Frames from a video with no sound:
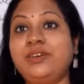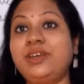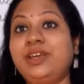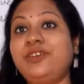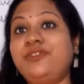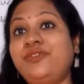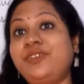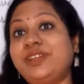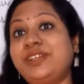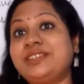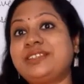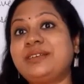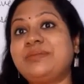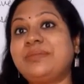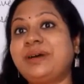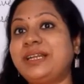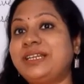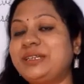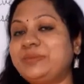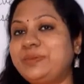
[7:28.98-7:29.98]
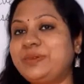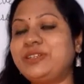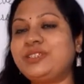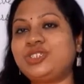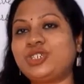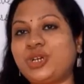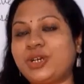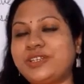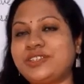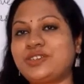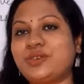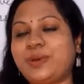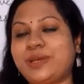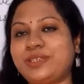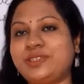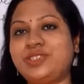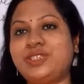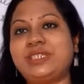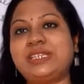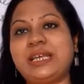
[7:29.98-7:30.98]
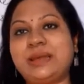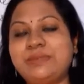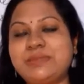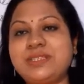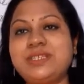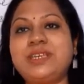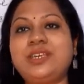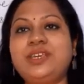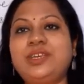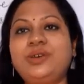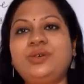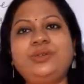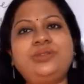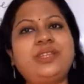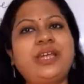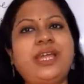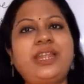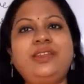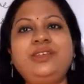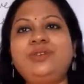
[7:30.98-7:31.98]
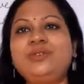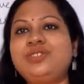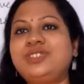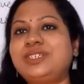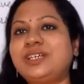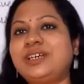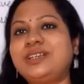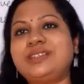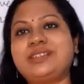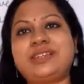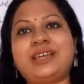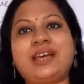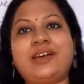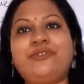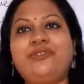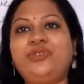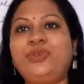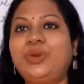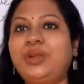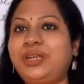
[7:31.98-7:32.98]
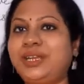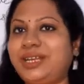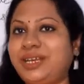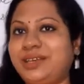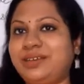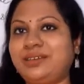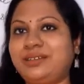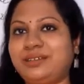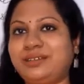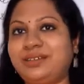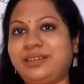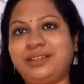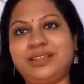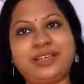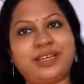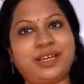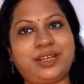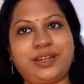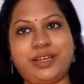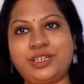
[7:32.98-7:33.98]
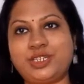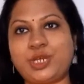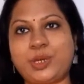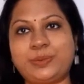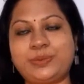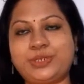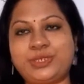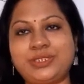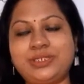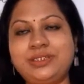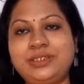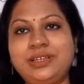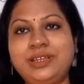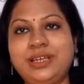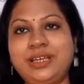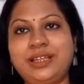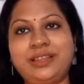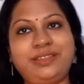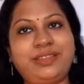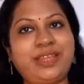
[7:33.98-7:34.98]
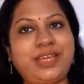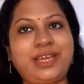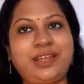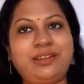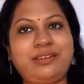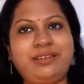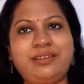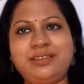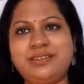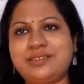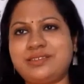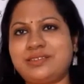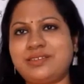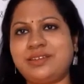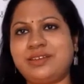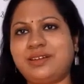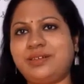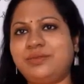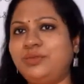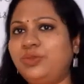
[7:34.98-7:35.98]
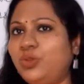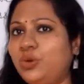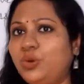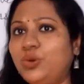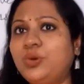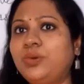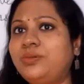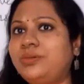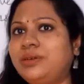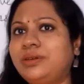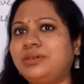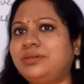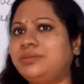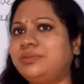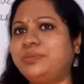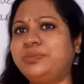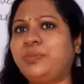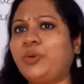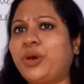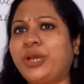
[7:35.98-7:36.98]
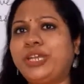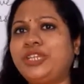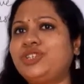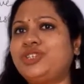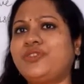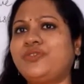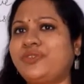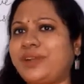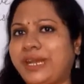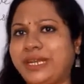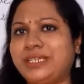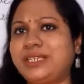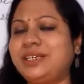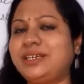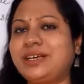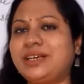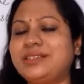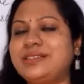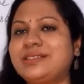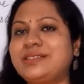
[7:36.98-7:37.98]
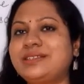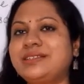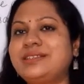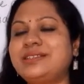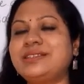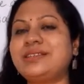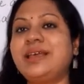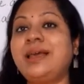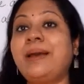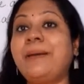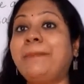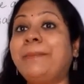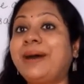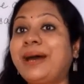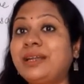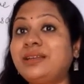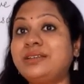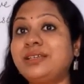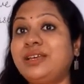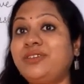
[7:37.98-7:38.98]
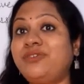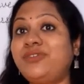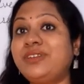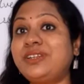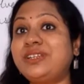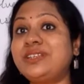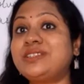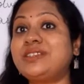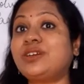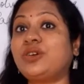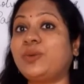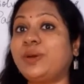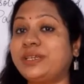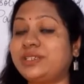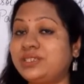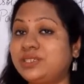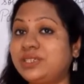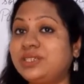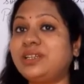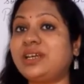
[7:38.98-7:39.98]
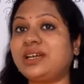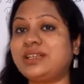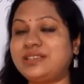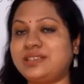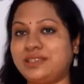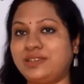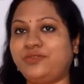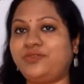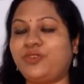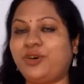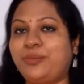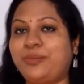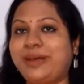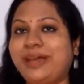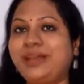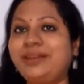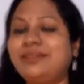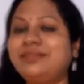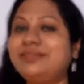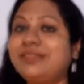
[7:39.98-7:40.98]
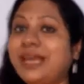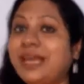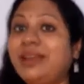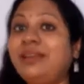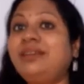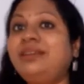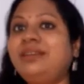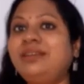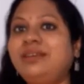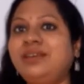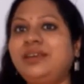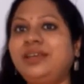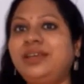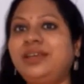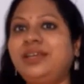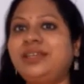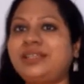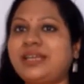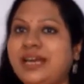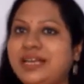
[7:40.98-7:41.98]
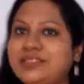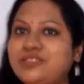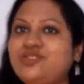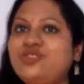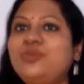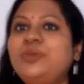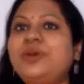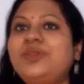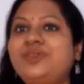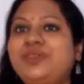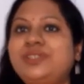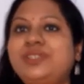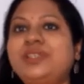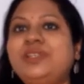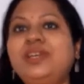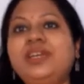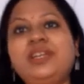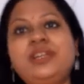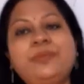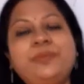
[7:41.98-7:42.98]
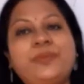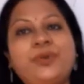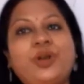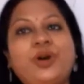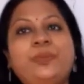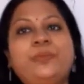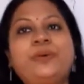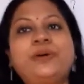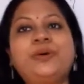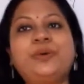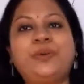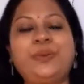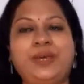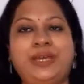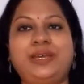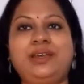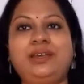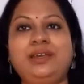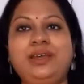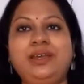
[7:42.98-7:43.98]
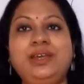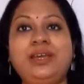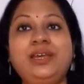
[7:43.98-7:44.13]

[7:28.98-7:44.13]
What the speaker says: If it is a multiple choice question MCQ, then you just have to tick the correct option. There is no point of writing answers. But if it is a question answer format, then it has to be written in a proper way.